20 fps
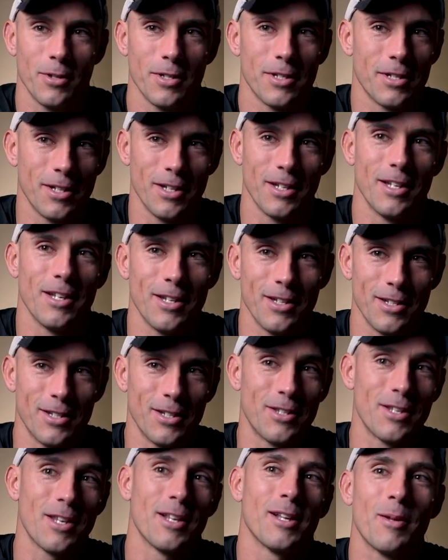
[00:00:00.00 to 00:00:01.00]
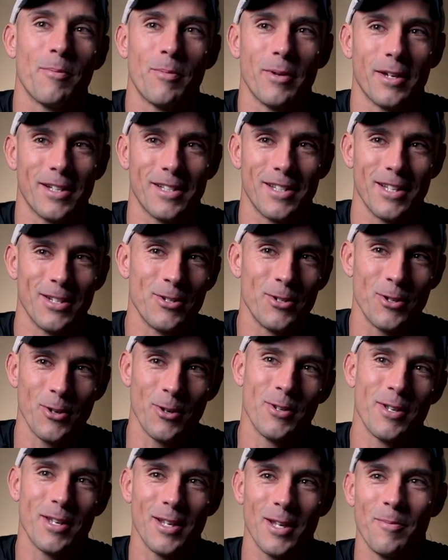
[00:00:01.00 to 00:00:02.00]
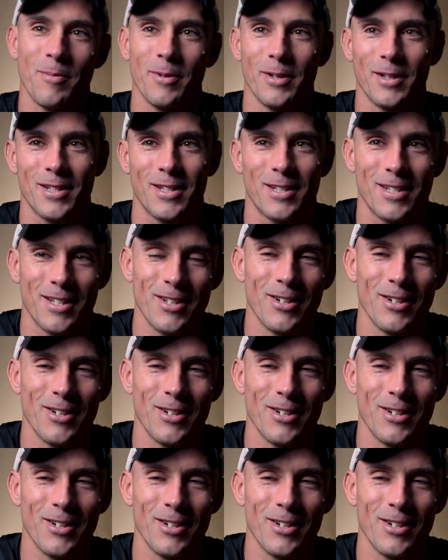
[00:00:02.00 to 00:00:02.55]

Is it the Olympics? Did you go to the Olympics?